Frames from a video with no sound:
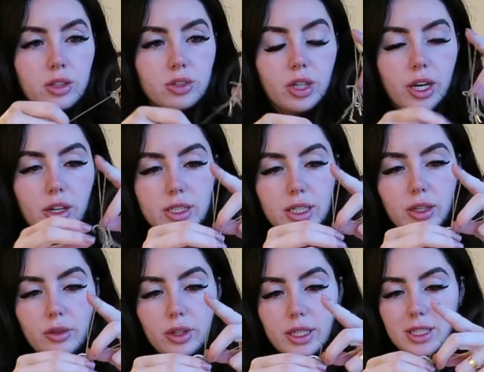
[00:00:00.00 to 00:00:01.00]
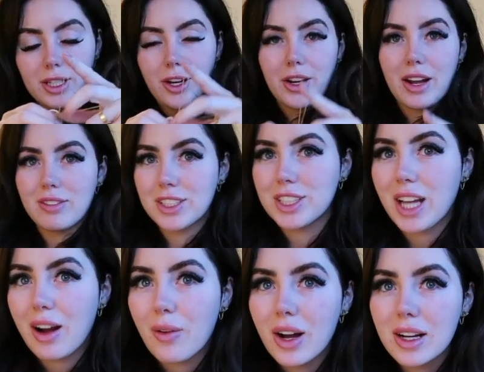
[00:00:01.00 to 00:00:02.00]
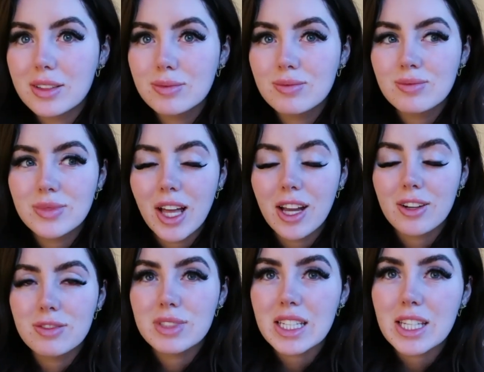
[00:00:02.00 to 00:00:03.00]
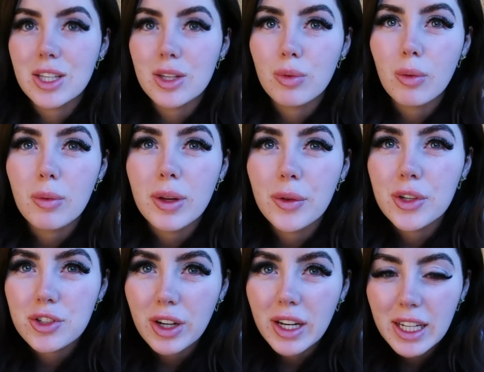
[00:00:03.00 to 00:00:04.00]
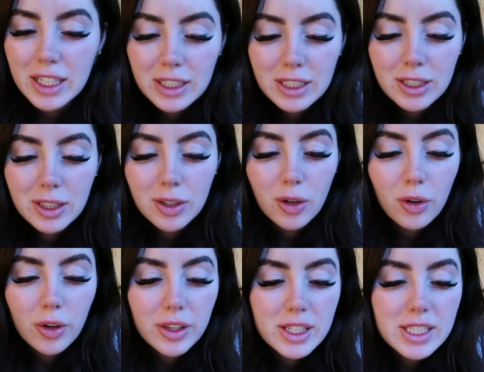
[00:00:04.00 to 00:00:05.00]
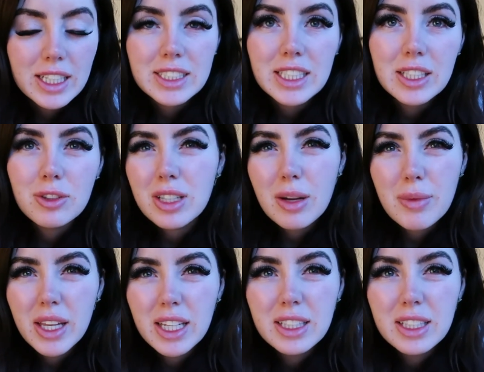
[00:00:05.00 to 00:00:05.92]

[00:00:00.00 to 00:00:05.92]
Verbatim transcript: Try and untangle this. I'm going to have a shower. And I'll see you probably on the train or in the taxi or something.